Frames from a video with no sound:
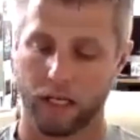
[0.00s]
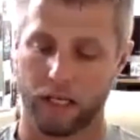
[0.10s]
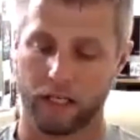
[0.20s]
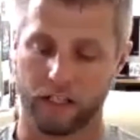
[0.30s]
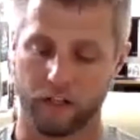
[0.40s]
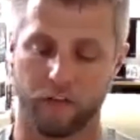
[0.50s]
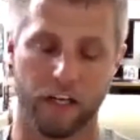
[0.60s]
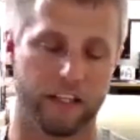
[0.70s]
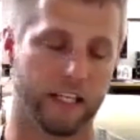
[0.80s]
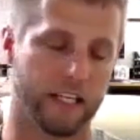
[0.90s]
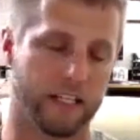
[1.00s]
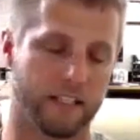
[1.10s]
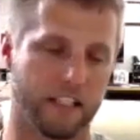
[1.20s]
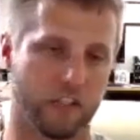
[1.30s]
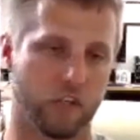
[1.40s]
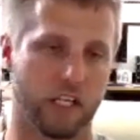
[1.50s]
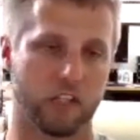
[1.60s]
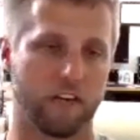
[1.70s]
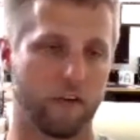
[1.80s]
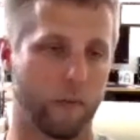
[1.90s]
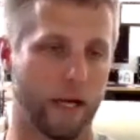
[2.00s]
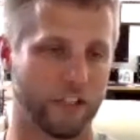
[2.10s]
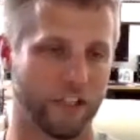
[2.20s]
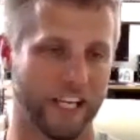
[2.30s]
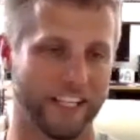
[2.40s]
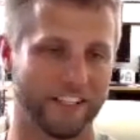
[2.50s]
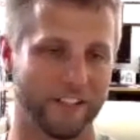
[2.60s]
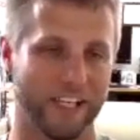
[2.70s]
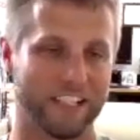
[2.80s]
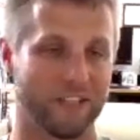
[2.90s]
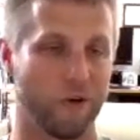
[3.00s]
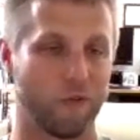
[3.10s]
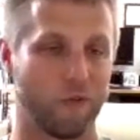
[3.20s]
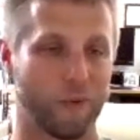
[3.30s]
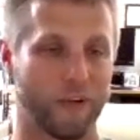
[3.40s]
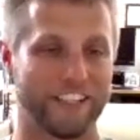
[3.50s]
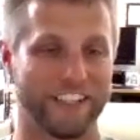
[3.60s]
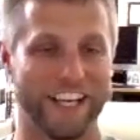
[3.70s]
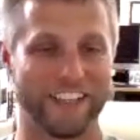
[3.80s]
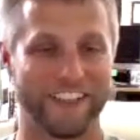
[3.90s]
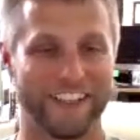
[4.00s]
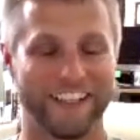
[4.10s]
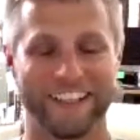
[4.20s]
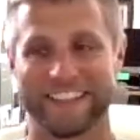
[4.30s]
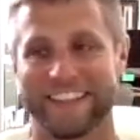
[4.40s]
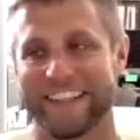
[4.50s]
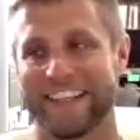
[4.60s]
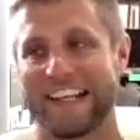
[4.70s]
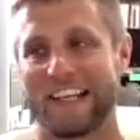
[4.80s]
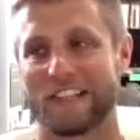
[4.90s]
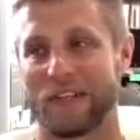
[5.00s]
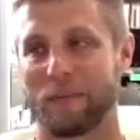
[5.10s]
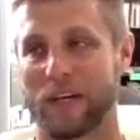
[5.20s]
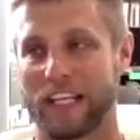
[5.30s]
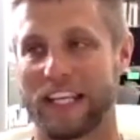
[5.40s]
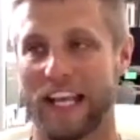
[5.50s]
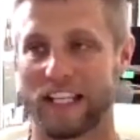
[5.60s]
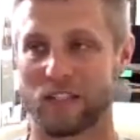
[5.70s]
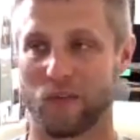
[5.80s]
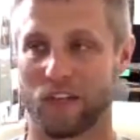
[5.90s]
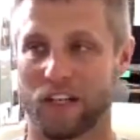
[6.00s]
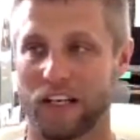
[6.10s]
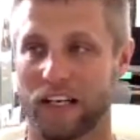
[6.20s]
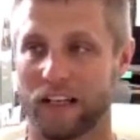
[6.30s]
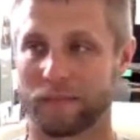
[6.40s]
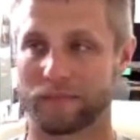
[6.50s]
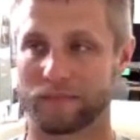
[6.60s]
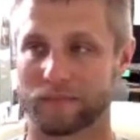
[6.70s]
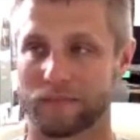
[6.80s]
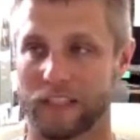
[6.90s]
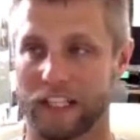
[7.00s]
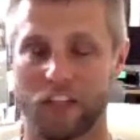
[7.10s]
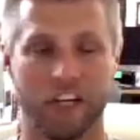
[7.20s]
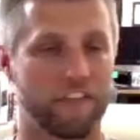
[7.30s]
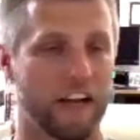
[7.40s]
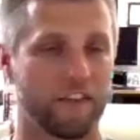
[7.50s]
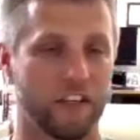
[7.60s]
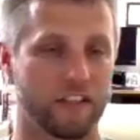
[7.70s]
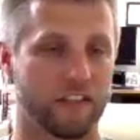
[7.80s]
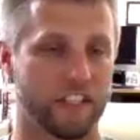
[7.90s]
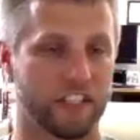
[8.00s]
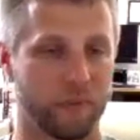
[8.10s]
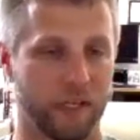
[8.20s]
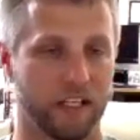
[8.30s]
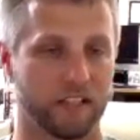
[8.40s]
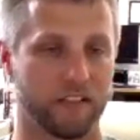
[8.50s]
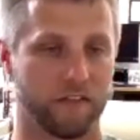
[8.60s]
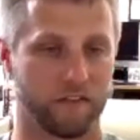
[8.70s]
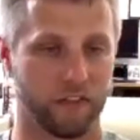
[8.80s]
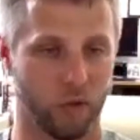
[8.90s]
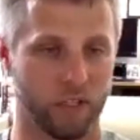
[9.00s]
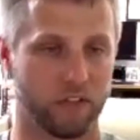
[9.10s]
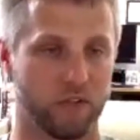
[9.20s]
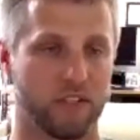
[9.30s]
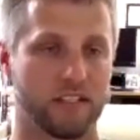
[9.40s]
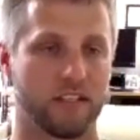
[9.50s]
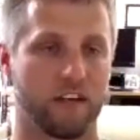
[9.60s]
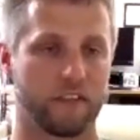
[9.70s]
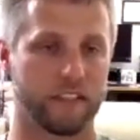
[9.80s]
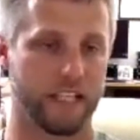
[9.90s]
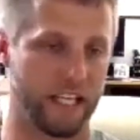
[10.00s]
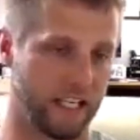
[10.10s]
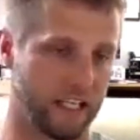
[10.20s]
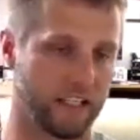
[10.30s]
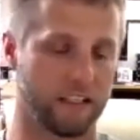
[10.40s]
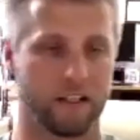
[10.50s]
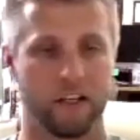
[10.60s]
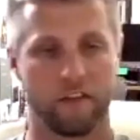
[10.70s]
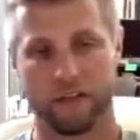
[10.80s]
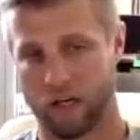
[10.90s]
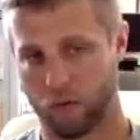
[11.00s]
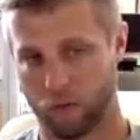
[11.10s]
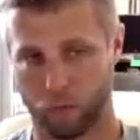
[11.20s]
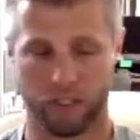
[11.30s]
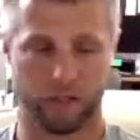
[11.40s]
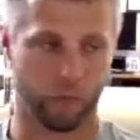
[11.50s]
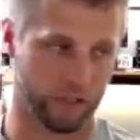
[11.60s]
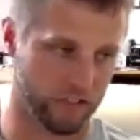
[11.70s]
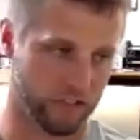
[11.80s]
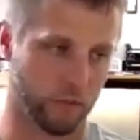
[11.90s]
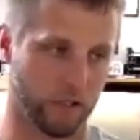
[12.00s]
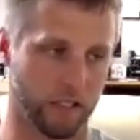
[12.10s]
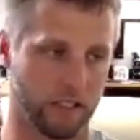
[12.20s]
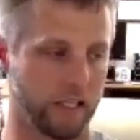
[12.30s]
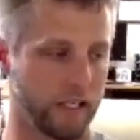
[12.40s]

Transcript: And the funny thing is, he's a truck driver by trade, so he has no formal education in this. But he has over like 35 years of experience of going through this stuff and taking it and figuring out what works and what doesn't work.